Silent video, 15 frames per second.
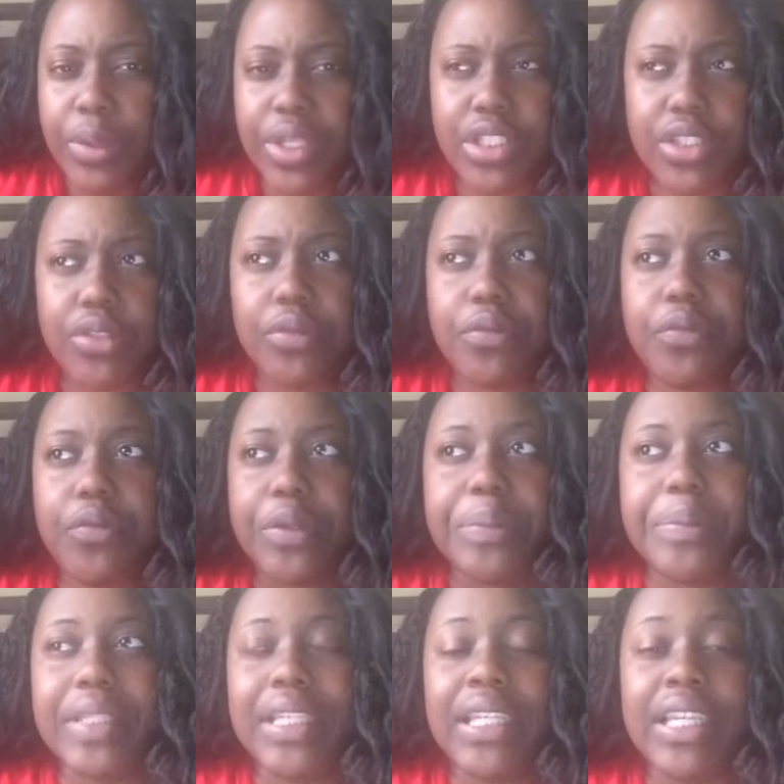which for
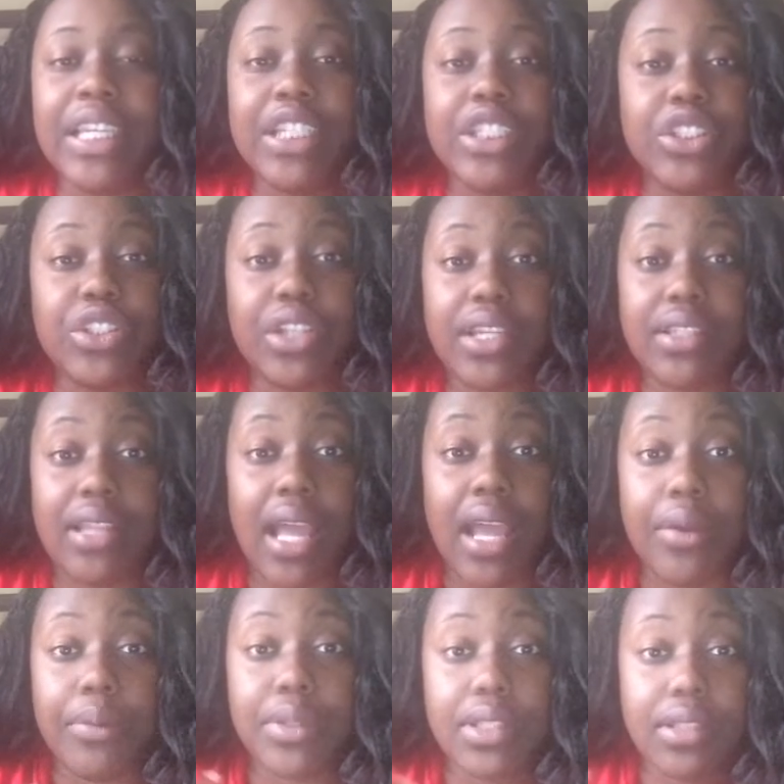me is just
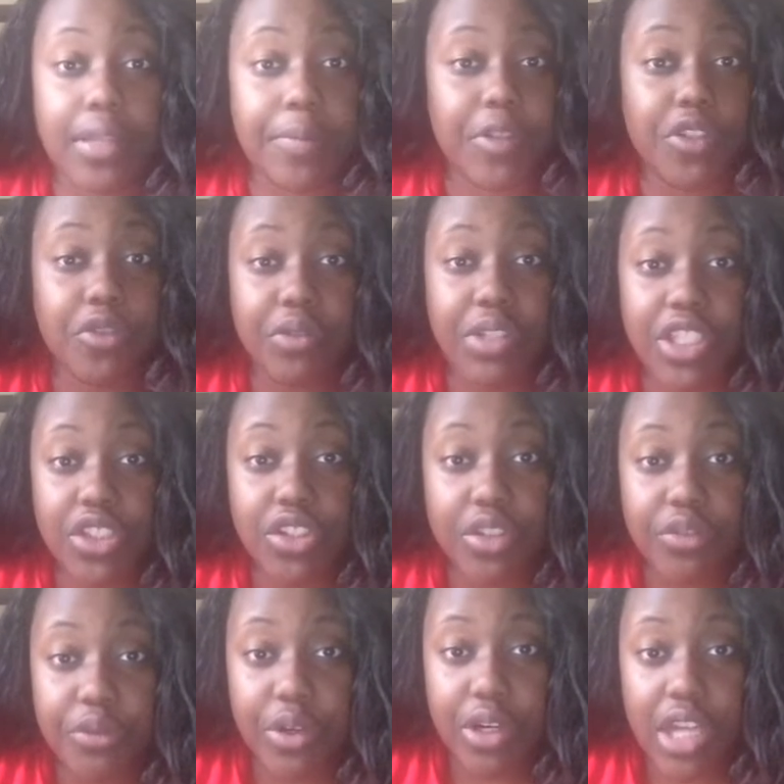I was a substitute
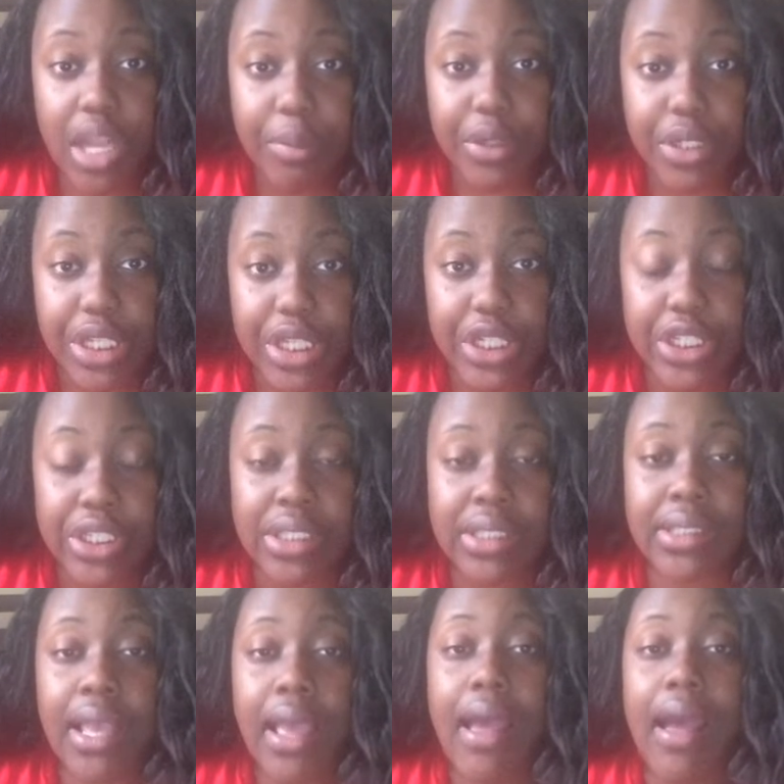teacher for a couple years.